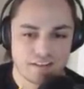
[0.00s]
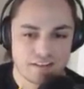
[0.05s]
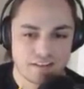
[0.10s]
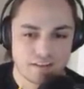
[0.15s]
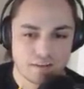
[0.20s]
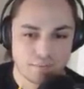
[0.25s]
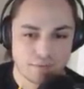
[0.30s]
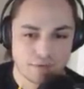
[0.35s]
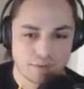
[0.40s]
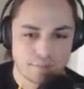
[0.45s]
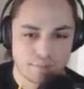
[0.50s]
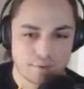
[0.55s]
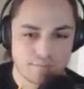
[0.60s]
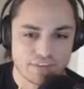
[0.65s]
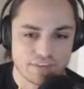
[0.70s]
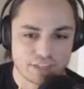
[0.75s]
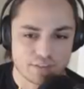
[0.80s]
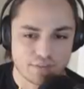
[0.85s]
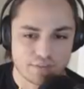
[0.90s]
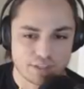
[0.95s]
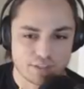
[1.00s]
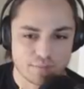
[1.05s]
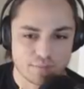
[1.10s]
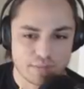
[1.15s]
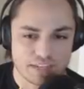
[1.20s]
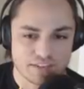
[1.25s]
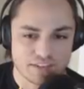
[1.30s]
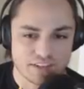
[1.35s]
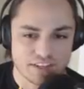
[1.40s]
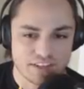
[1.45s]
We're going to put Victor Victor
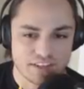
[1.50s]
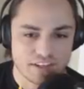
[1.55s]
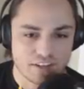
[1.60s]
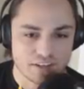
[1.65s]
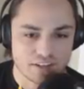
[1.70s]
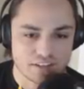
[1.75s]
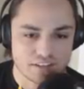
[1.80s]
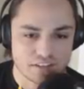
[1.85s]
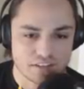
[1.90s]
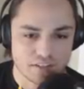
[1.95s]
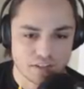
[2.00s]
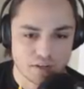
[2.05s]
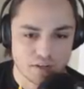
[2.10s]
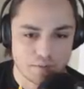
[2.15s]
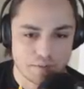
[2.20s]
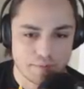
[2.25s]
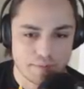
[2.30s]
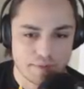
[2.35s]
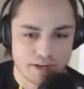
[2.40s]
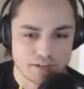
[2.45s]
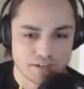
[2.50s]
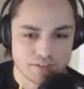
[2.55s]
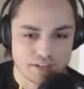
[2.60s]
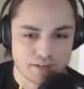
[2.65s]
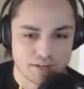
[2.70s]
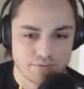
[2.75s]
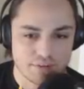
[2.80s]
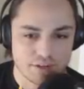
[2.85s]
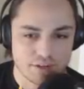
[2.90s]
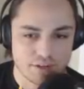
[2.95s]
Mesa in, though, because he's a little bit better center
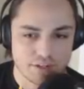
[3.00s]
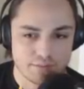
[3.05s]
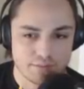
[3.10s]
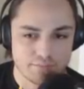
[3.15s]
fielder.